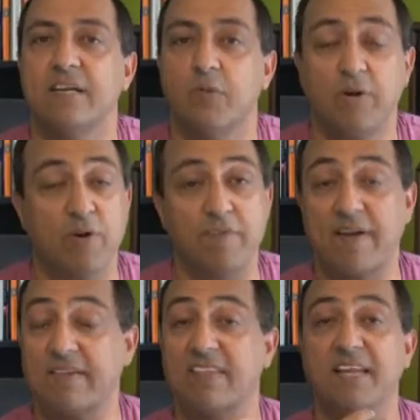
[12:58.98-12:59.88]
You don't even
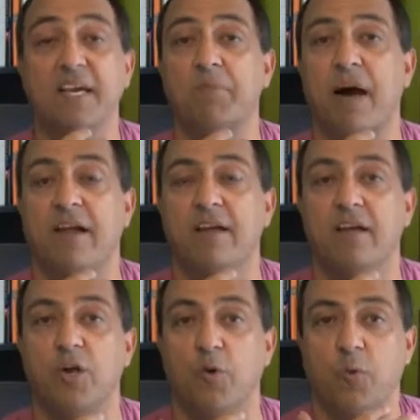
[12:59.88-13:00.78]
have to think about it.
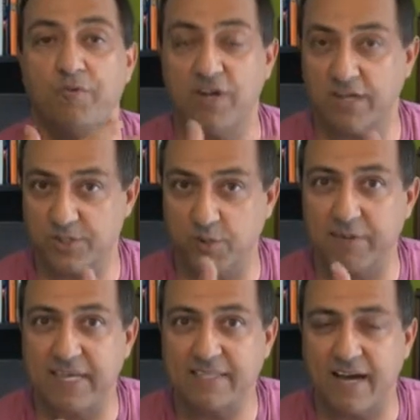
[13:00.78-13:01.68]
We've done it so
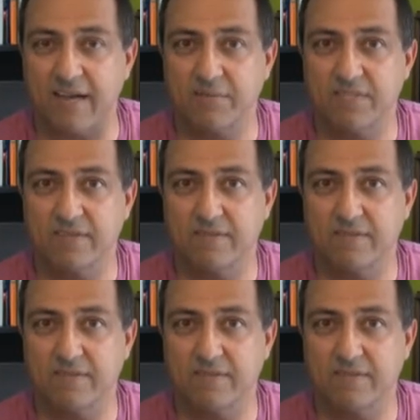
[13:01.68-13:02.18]
many times.